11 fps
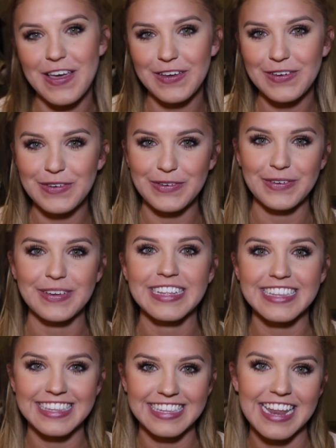oh,
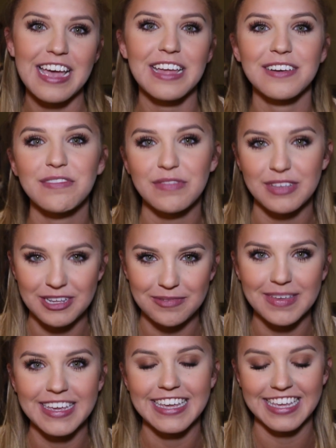it's not
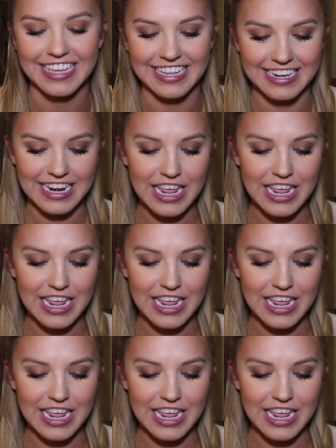filming yet.